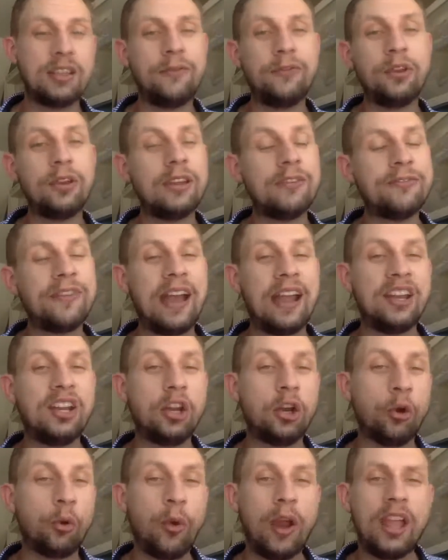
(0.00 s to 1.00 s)
If you can find
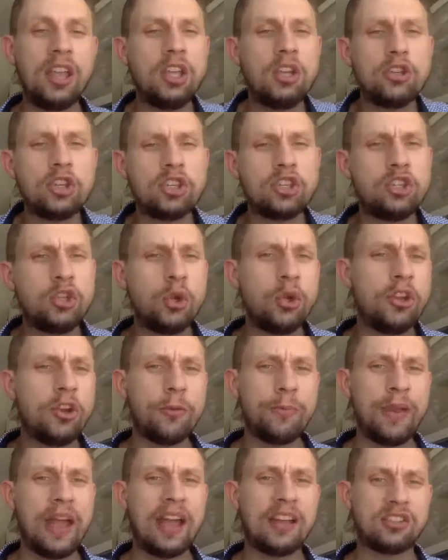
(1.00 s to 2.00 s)
an array, you just do your
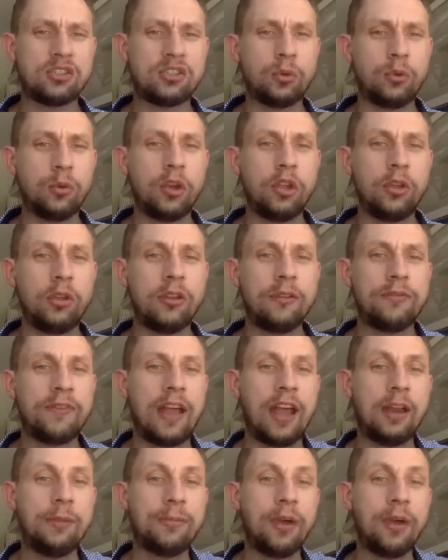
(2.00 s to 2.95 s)
best with what you can find.